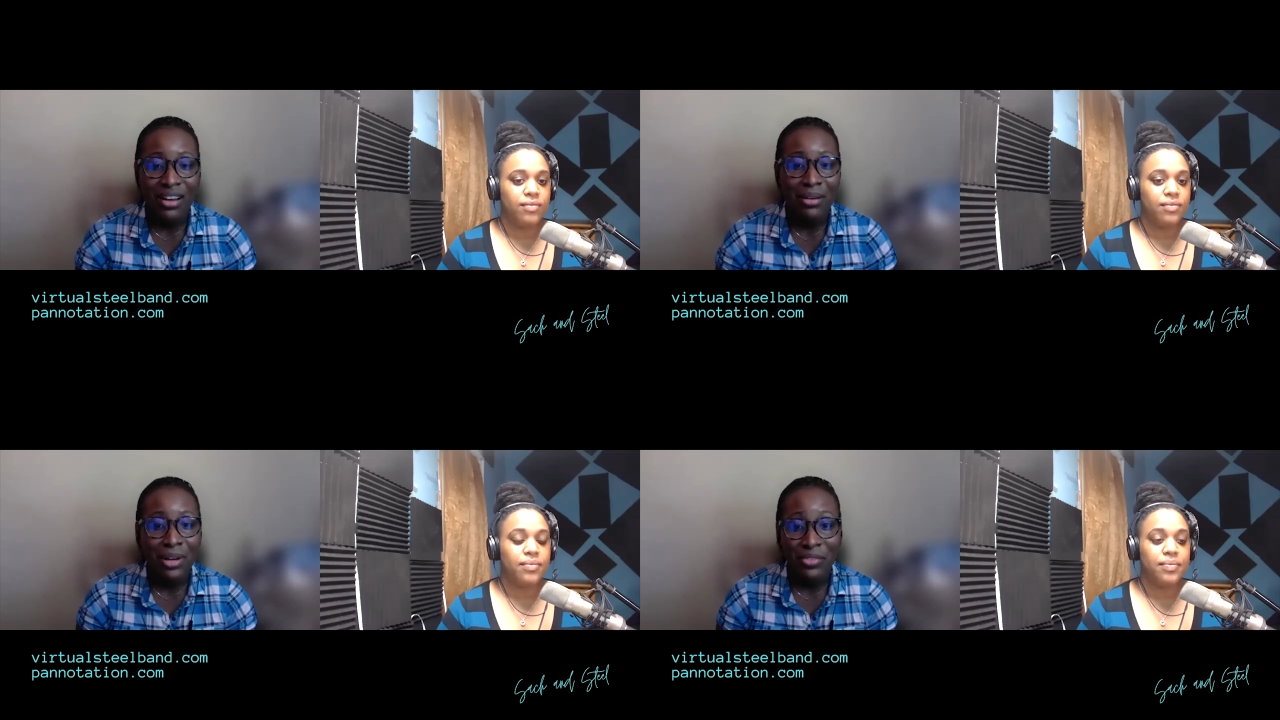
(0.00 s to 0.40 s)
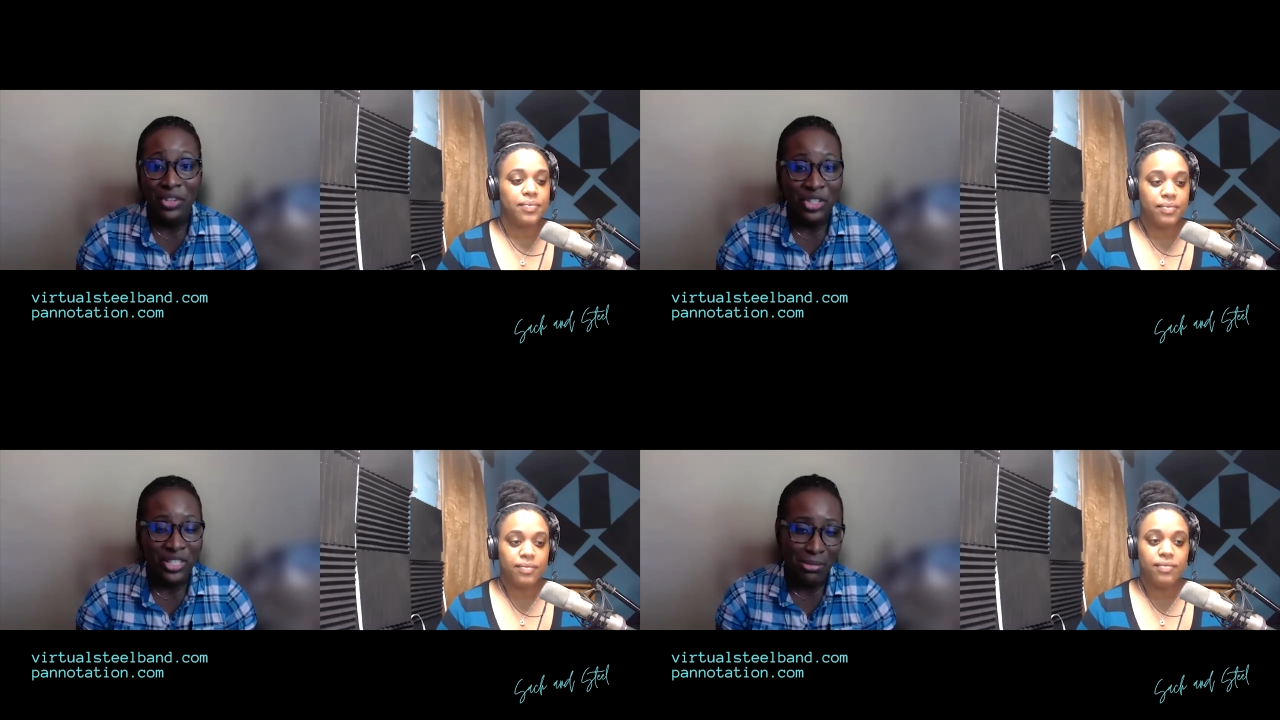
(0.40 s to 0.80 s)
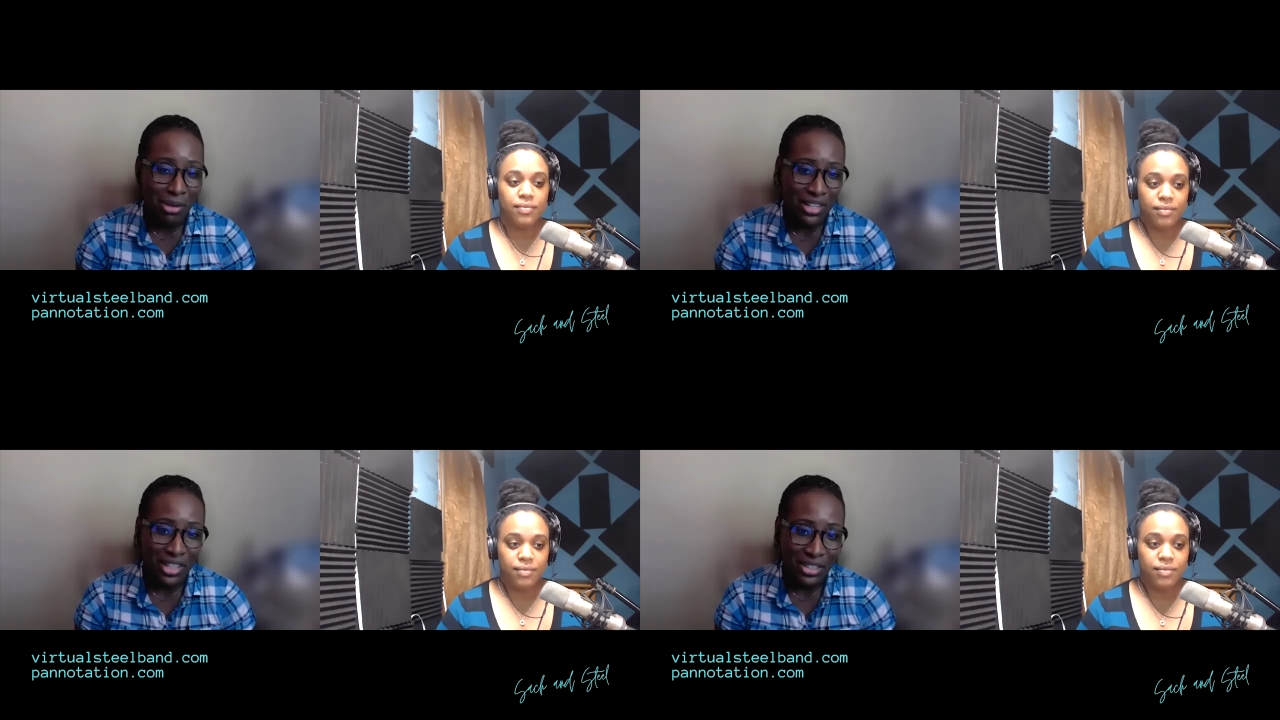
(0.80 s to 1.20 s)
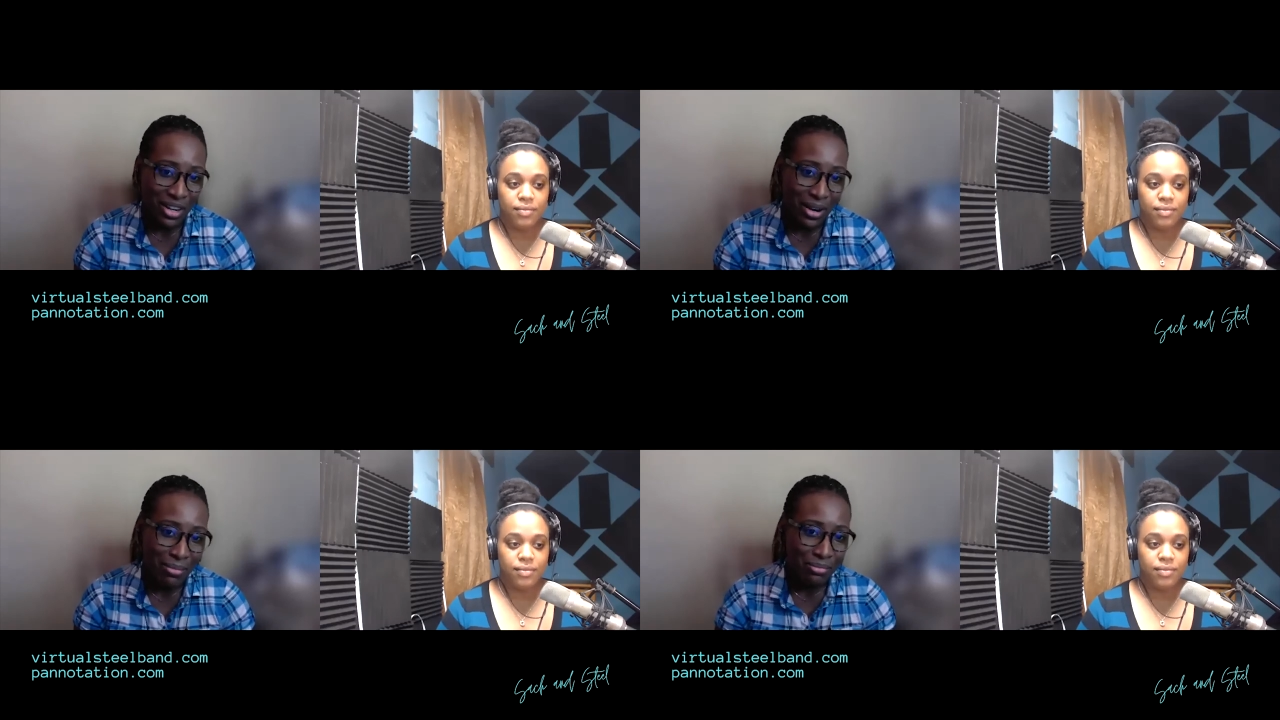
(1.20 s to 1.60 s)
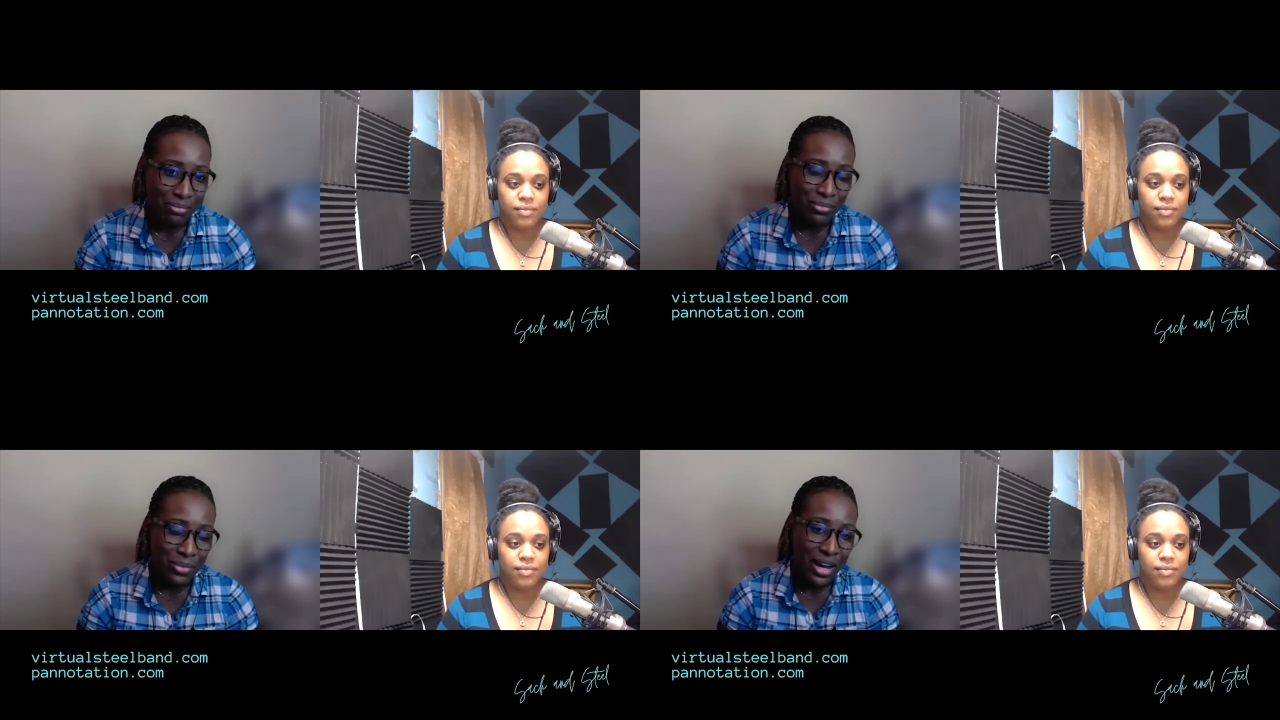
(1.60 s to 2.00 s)
Speaker 1: and virtualsteelband.com,
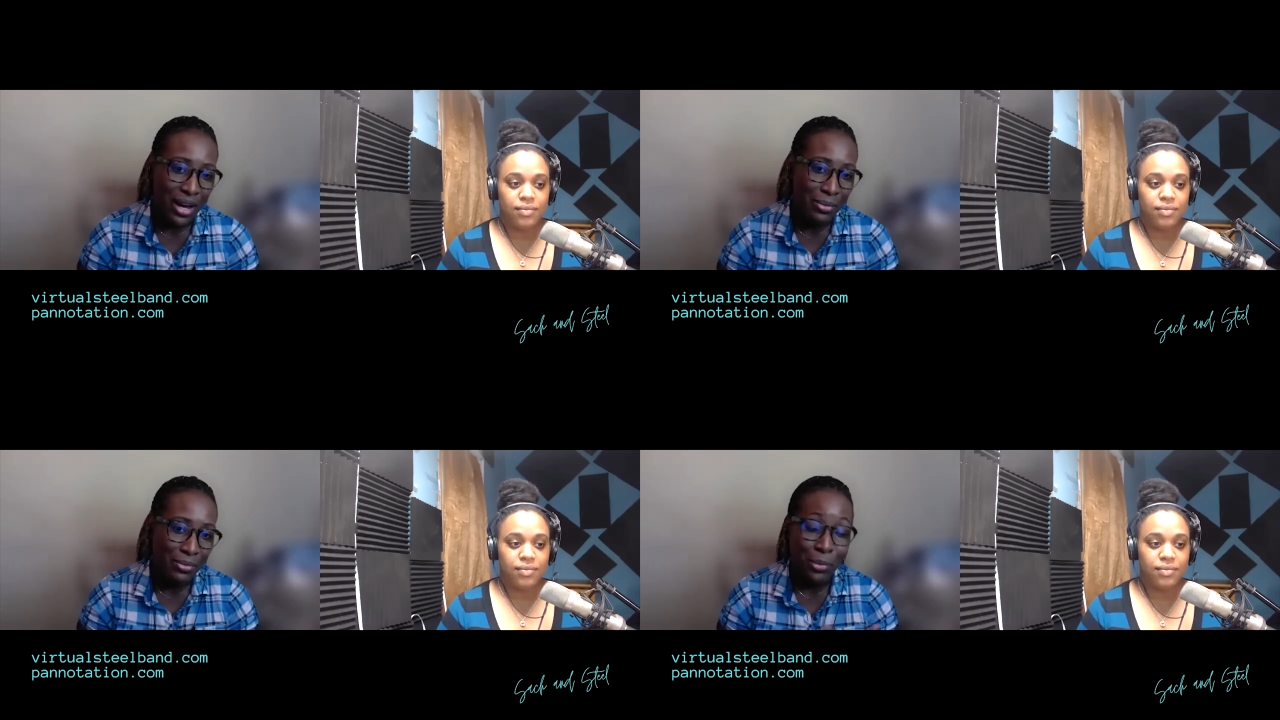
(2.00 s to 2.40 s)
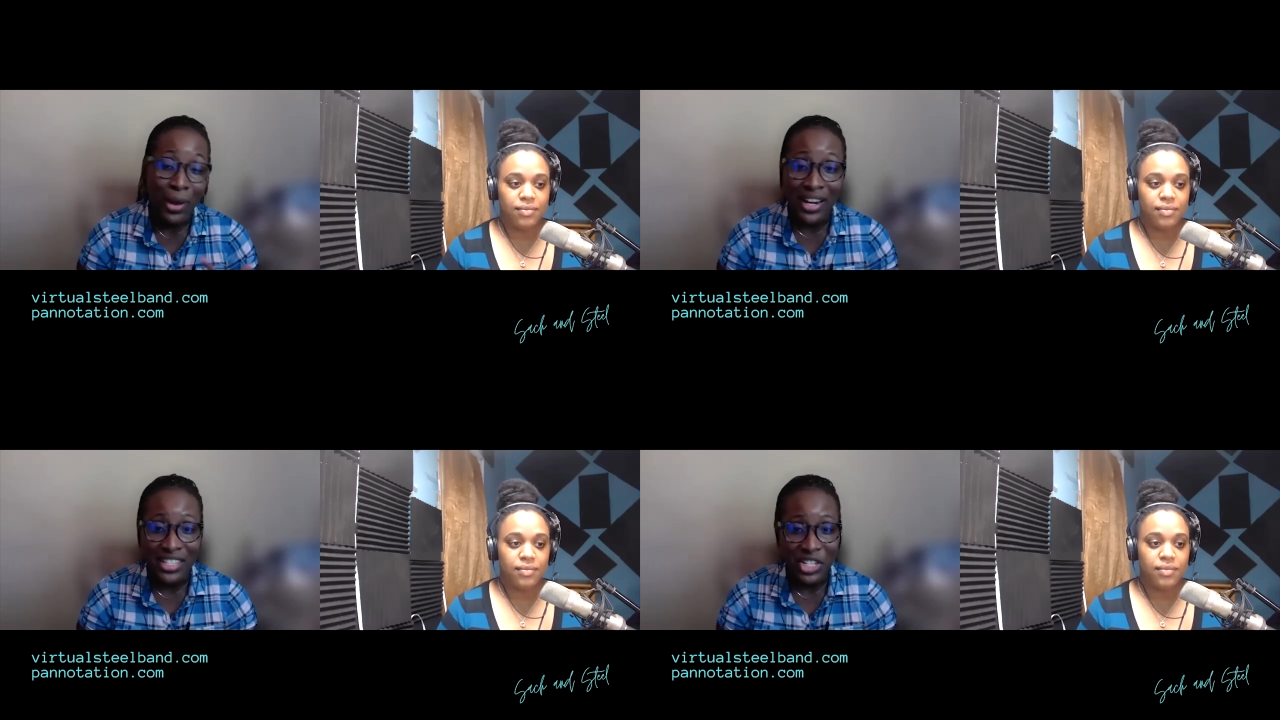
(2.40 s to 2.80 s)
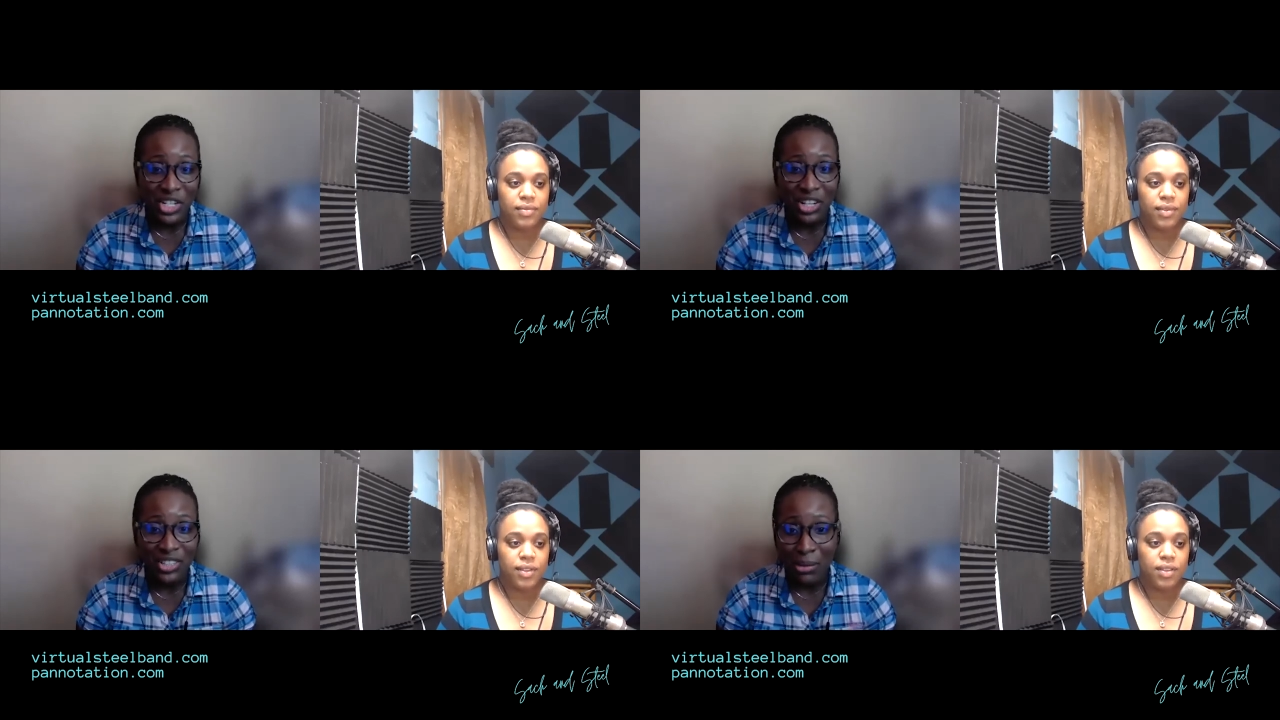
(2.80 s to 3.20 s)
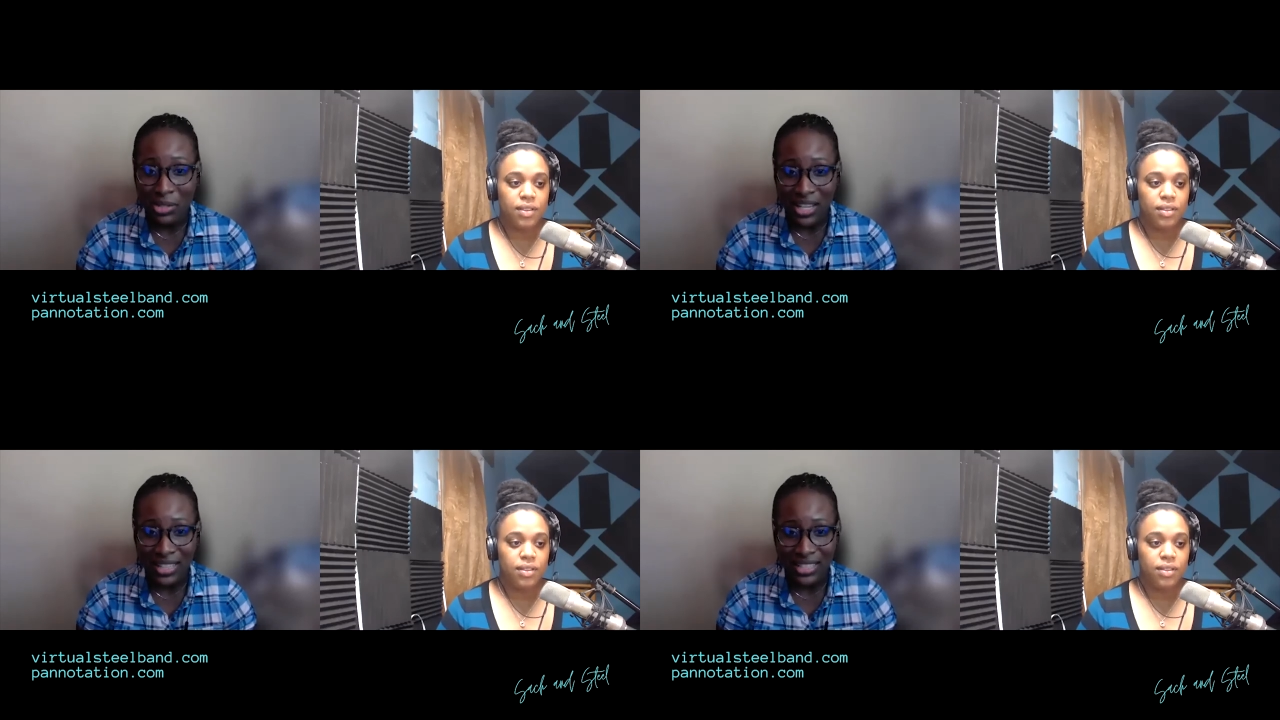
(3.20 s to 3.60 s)
well, PanNotation.com, the site